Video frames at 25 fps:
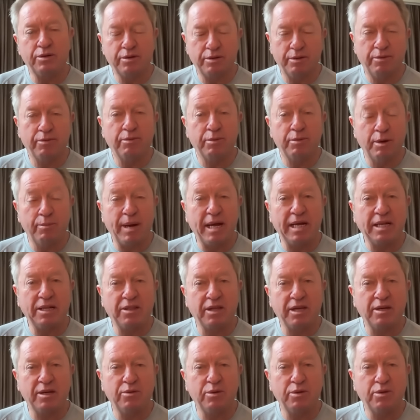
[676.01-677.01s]
The main
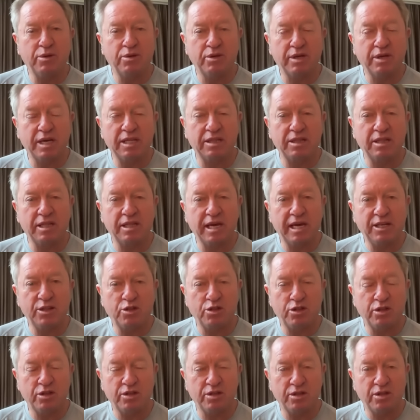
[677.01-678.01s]
thing was to get the
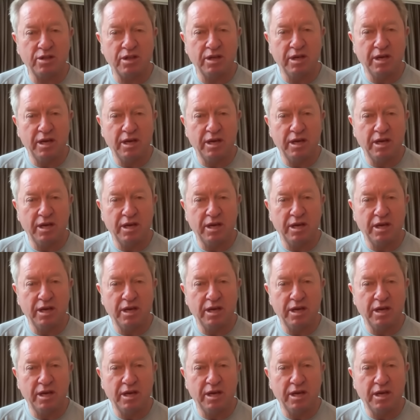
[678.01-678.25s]
engines